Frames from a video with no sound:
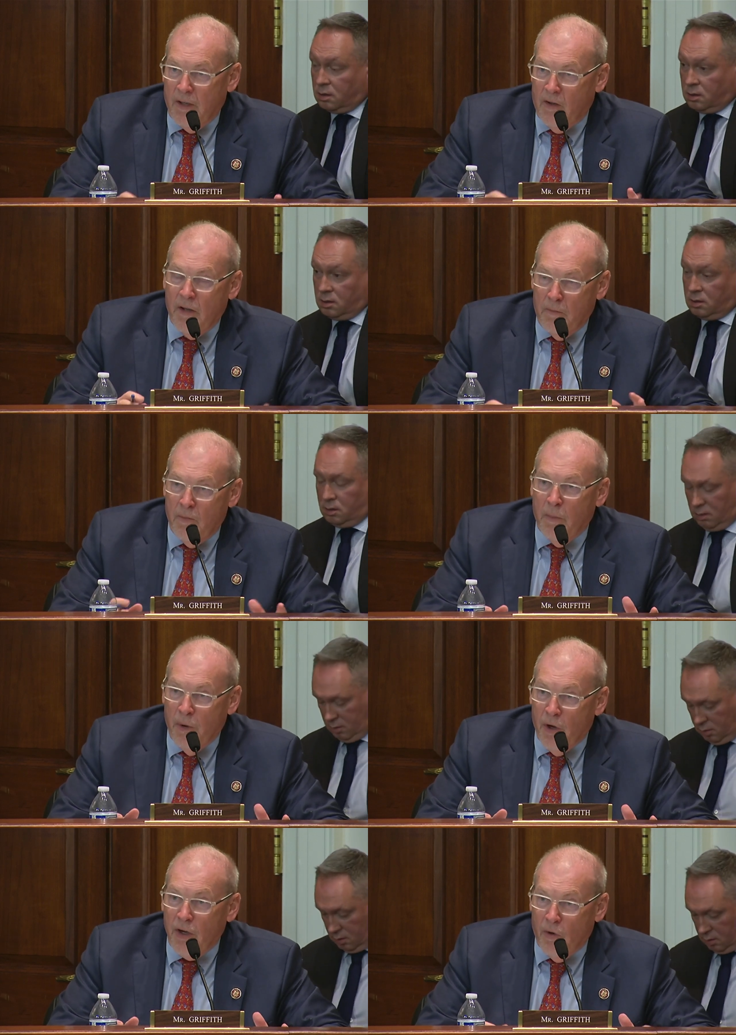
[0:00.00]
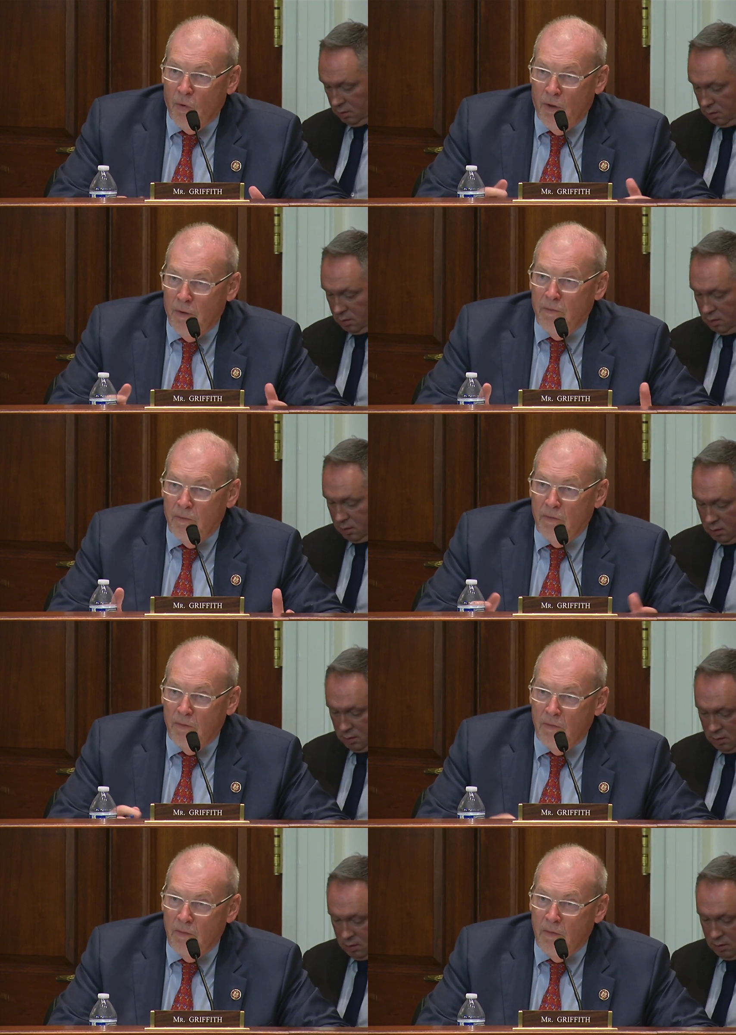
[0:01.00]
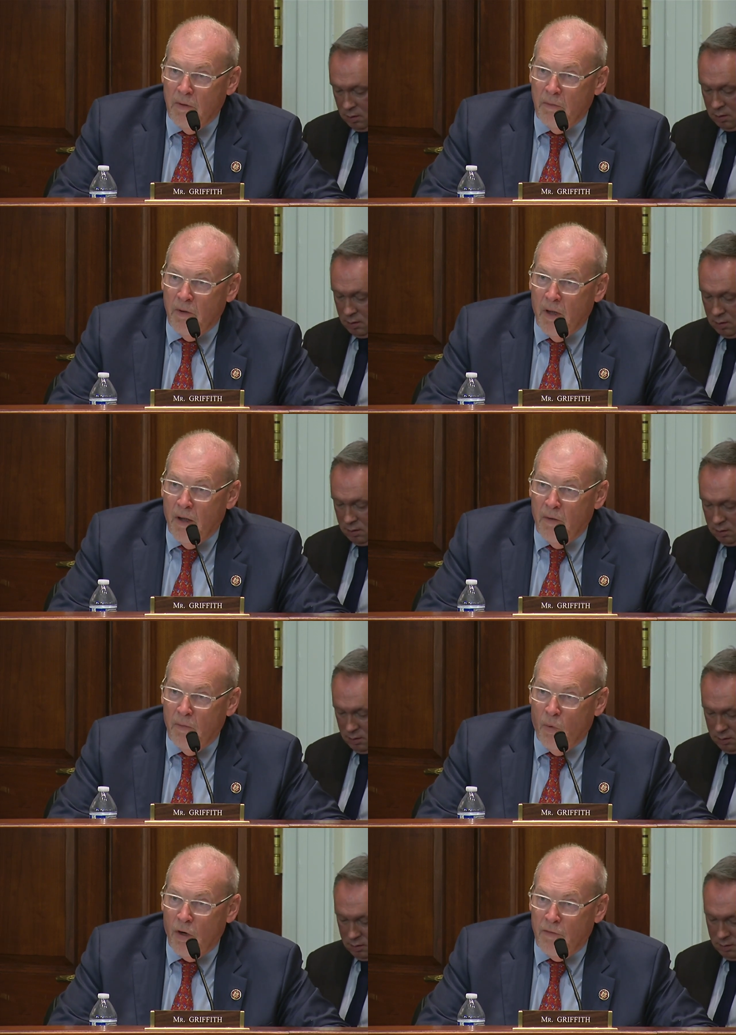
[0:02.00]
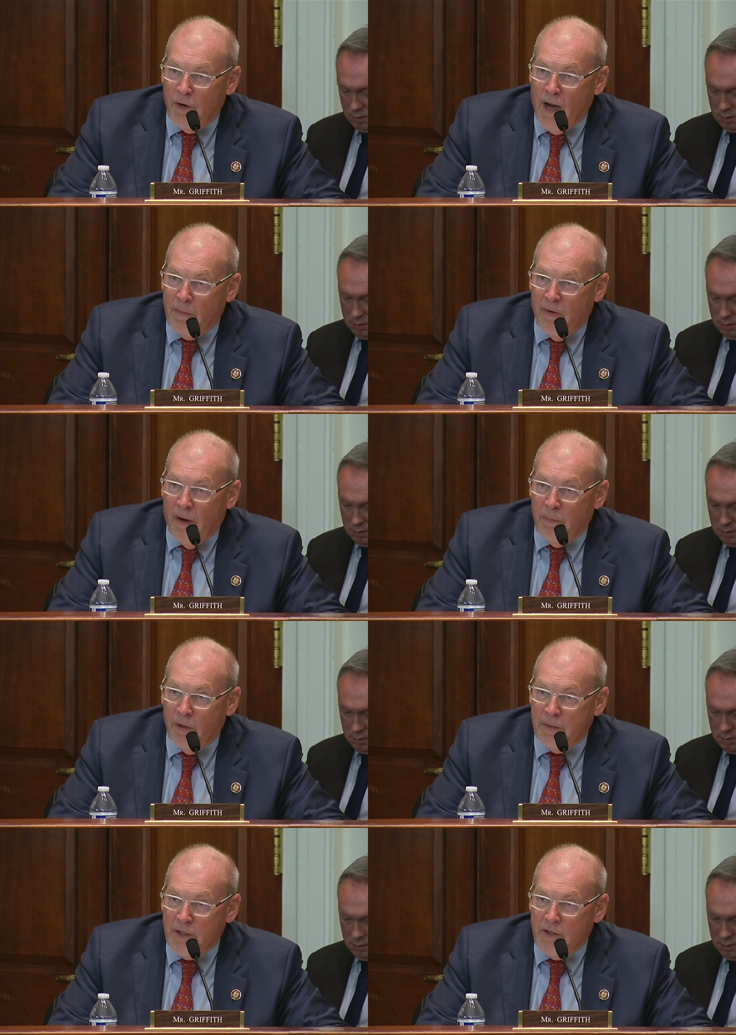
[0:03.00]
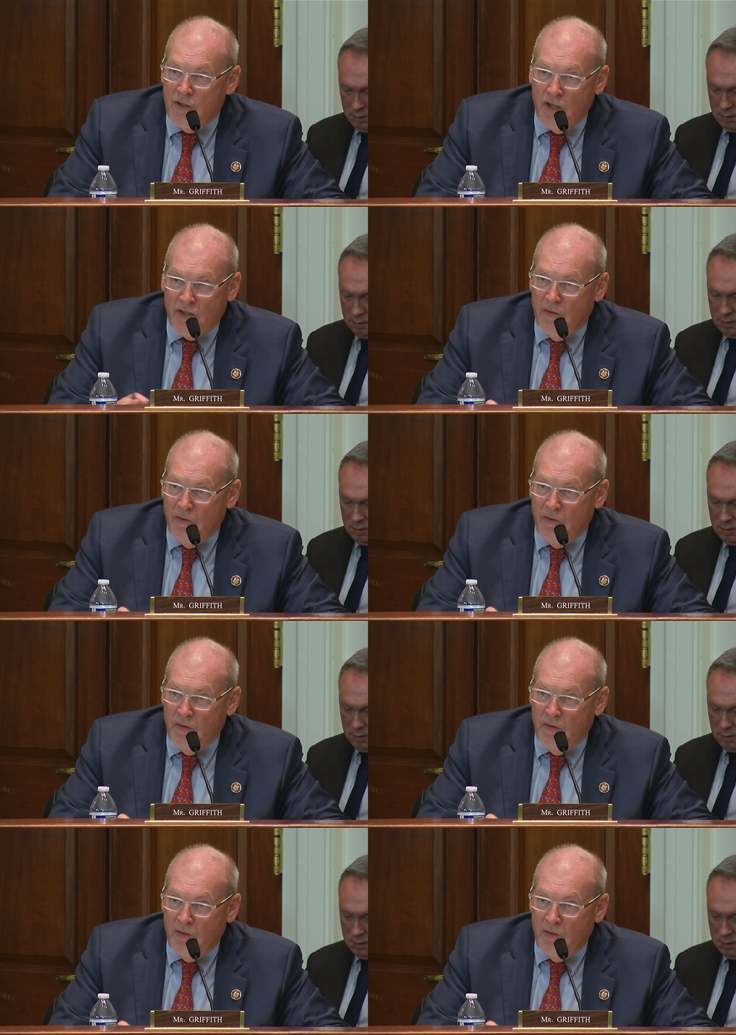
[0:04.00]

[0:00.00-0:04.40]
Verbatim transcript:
Speaker 1: the, the book or the uh, work for copyright purposes, just the